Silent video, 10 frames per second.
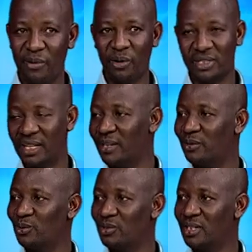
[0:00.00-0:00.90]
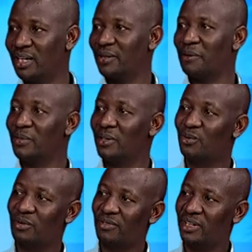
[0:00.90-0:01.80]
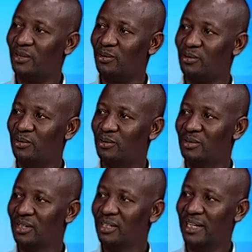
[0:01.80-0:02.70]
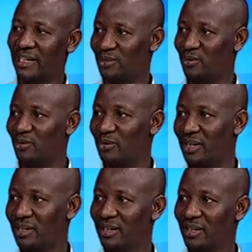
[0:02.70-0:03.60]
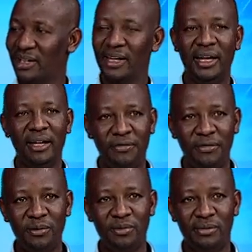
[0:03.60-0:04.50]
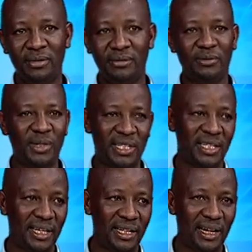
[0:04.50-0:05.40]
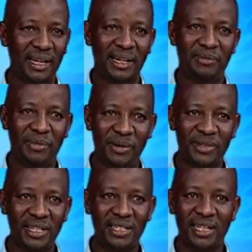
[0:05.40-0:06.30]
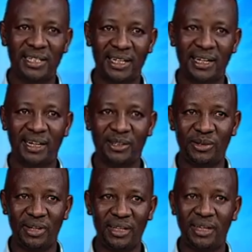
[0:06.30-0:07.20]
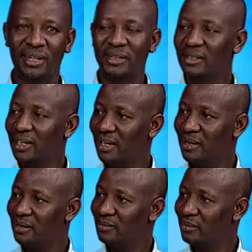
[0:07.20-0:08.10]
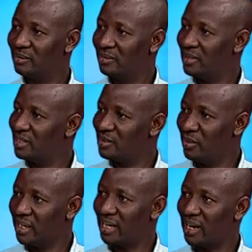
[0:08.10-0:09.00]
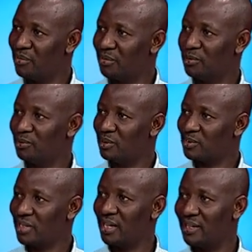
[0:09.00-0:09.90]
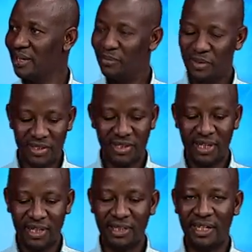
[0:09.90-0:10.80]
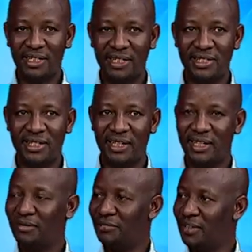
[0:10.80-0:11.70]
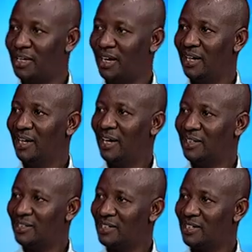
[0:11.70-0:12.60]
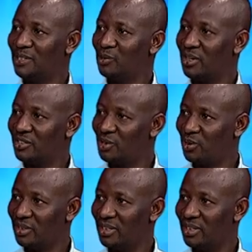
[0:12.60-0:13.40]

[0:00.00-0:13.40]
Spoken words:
I was taken to Rizira, they were being driven to Nakasongola. A few weeks later, Mao says that actually there is money coming from outside. Besigye injured his finger and he says he was shot,